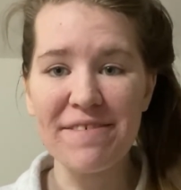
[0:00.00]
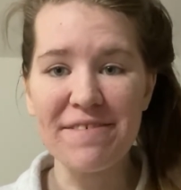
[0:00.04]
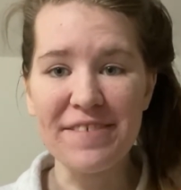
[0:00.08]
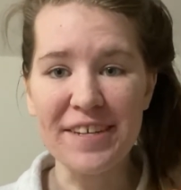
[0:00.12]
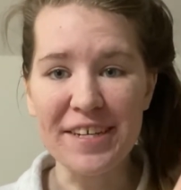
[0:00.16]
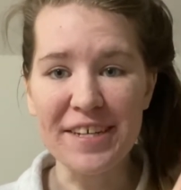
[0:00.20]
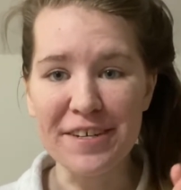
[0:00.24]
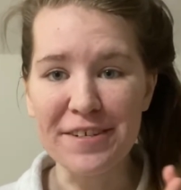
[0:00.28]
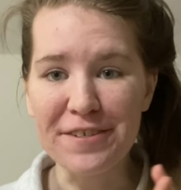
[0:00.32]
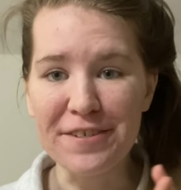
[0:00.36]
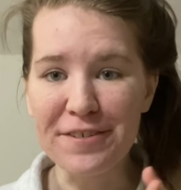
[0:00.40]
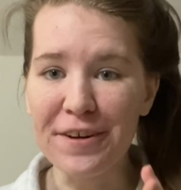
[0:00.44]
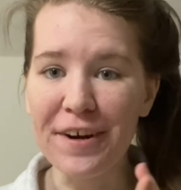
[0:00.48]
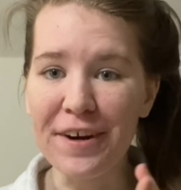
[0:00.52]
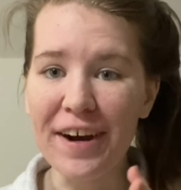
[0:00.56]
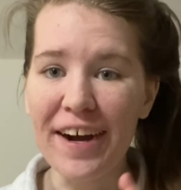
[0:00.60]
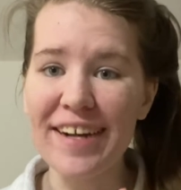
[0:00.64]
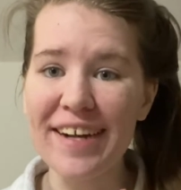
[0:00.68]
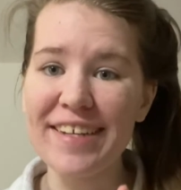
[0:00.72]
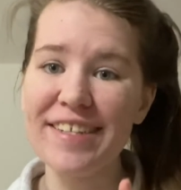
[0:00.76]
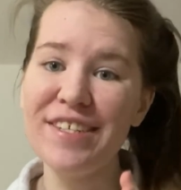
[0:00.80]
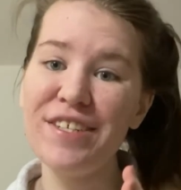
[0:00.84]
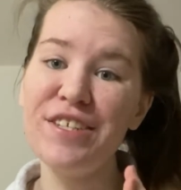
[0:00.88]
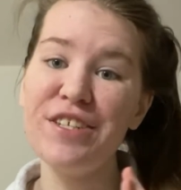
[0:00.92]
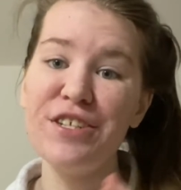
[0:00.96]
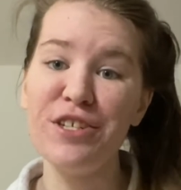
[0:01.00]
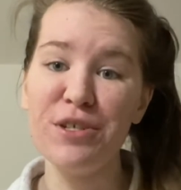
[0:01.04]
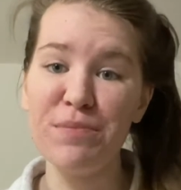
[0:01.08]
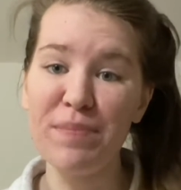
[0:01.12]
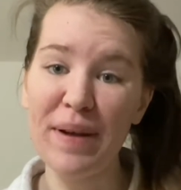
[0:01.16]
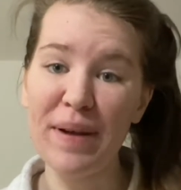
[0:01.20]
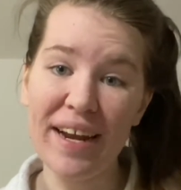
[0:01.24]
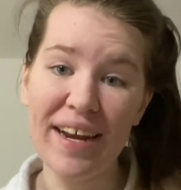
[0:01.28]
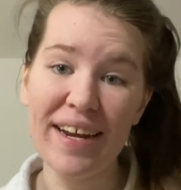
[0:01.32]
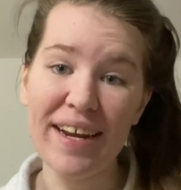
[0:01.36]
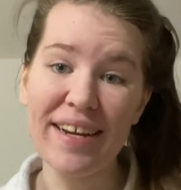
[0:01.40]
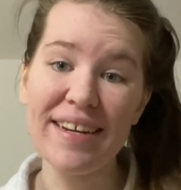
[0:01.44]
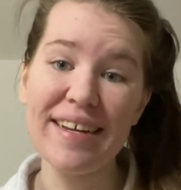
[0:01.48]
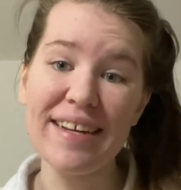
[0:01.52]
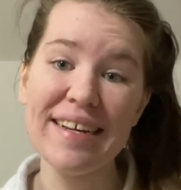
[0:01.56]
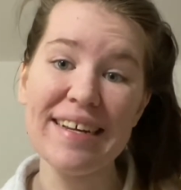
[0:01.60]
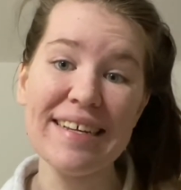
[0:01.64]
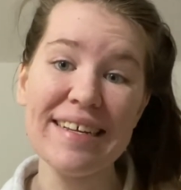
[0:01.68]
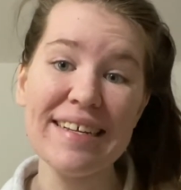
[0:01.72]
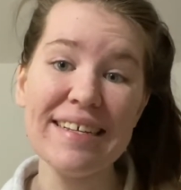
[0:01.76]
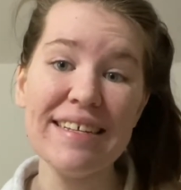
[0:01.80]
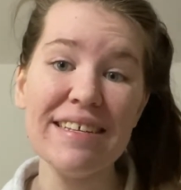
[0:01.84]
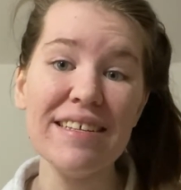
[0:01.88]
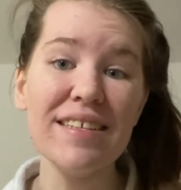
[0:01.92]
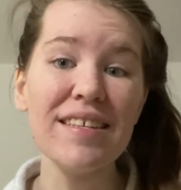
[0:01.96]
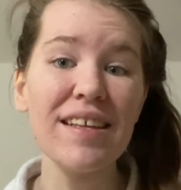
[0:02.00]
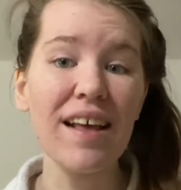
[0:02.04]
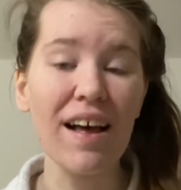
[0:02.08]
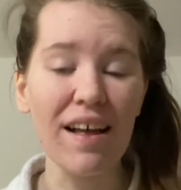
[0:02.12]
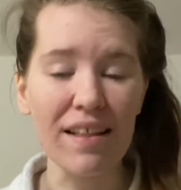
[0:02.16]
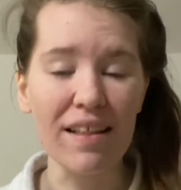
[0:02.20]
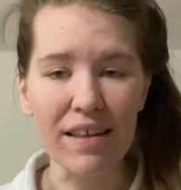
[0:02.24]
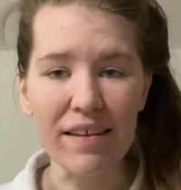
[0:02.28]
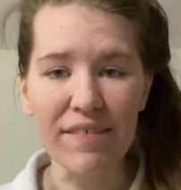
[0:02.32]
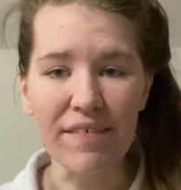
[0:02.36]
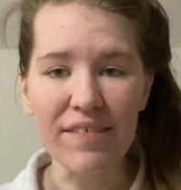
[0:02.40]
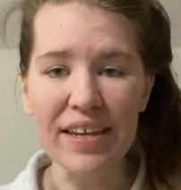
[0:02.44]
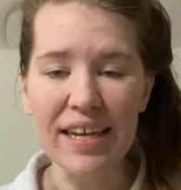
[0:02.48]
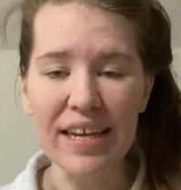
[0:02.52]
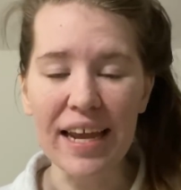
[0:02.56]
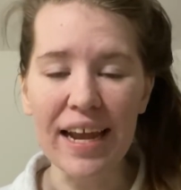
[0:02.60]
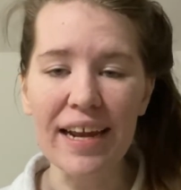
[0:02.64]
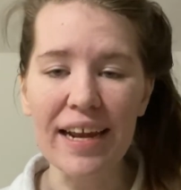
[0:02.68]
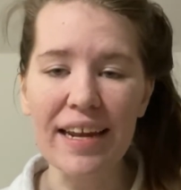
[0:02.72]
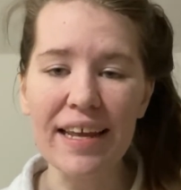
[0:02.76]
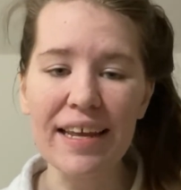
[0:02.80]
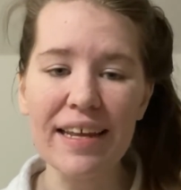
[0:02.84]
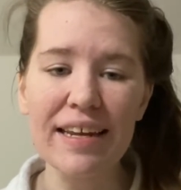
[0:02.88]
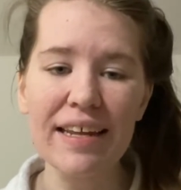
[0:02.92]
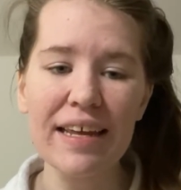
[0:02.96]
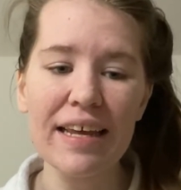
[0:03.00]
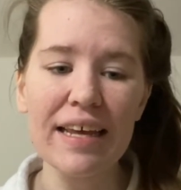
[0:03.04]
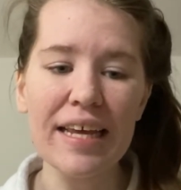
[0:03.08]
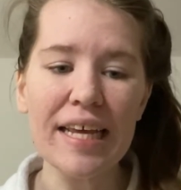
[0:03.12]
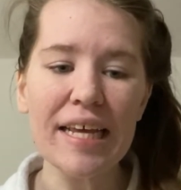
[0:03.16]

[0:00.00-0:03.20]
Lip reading: fingers crossed, your pain is alleviated,